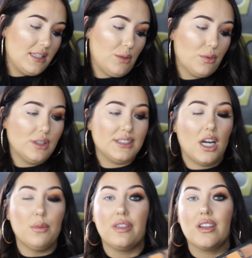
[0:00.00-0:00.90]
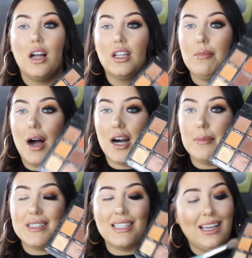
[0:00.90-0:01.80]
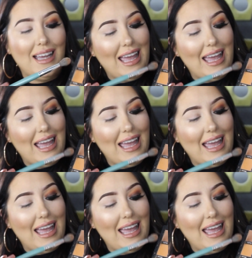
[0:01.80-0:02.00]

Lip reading: So we're going to start with the colour Marbs.